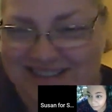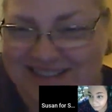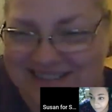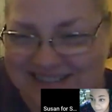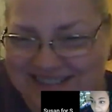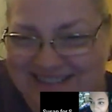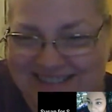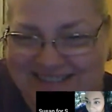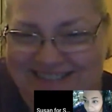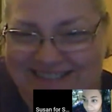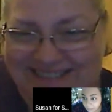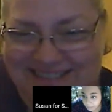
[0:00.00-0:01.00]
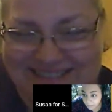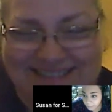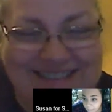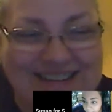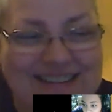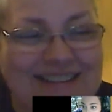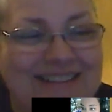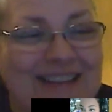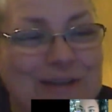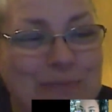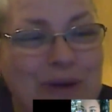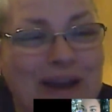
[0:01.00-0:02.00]

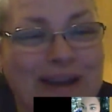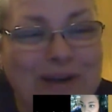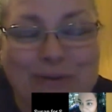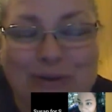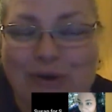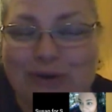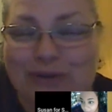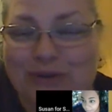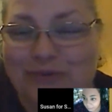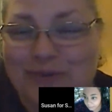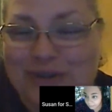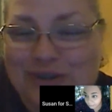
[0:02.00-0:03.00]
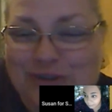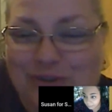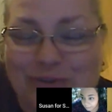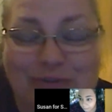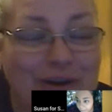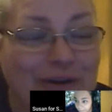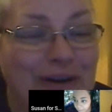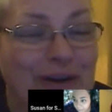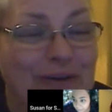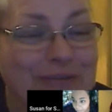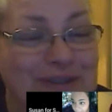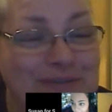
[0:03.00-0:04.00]
That's why I don't go to the fish store very
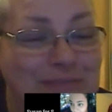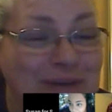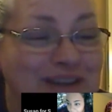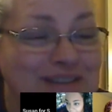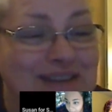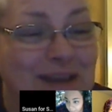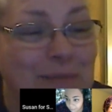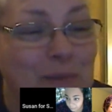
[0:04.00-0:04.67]
often, because I